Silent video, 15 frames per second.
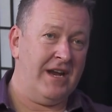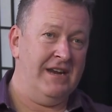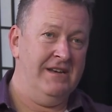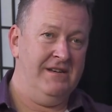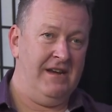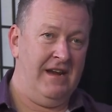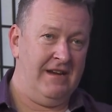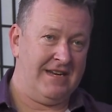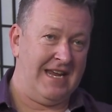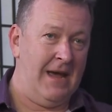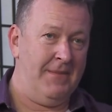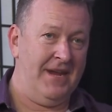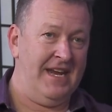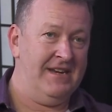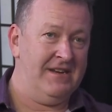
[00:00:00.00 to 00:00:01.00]
reckon
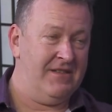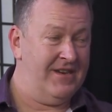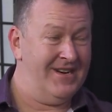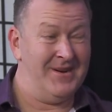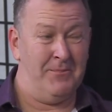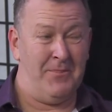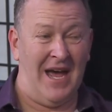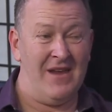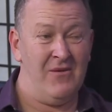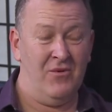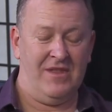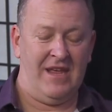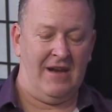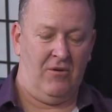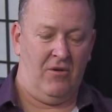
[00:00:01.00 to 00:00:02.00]
coming into the debate
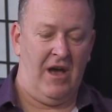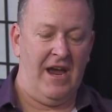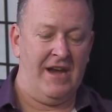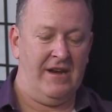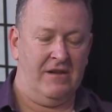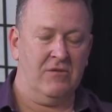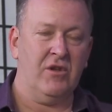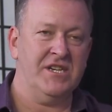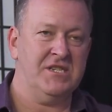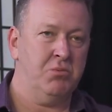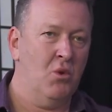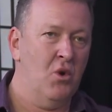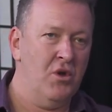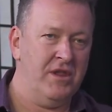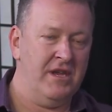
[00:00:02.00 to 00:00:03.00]
with Adelaide, at
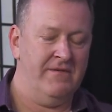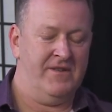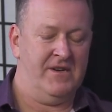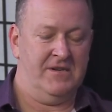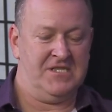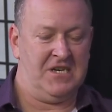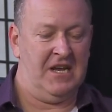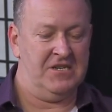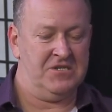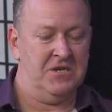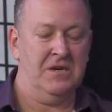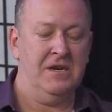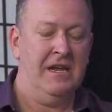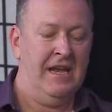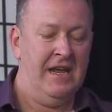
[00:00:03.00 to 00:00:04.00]
least worthy of
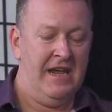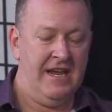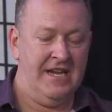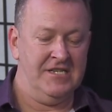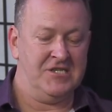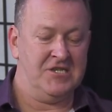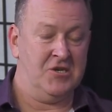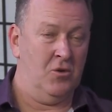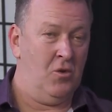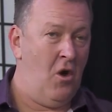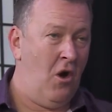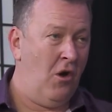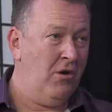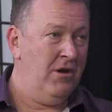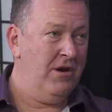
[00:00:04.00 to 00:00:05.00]
discussion, is
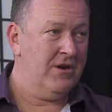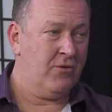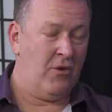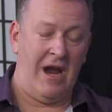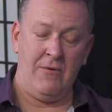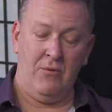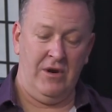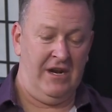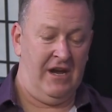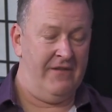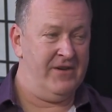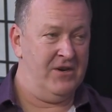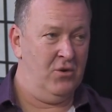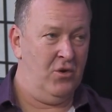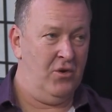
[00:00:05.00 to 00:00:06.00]
Geelong. Great win
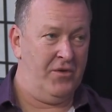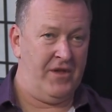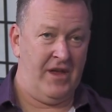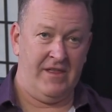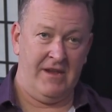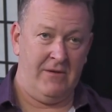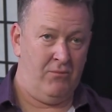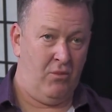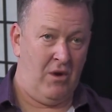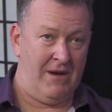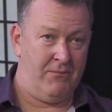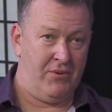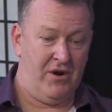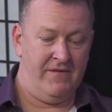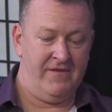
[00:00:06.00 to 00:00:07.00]
over yep. North, only
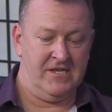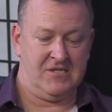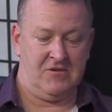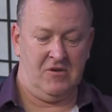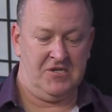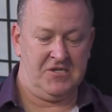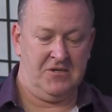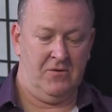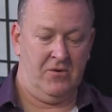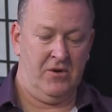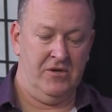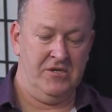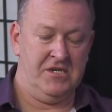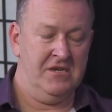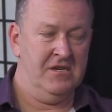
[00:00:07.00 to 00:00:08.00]
one previous loss the This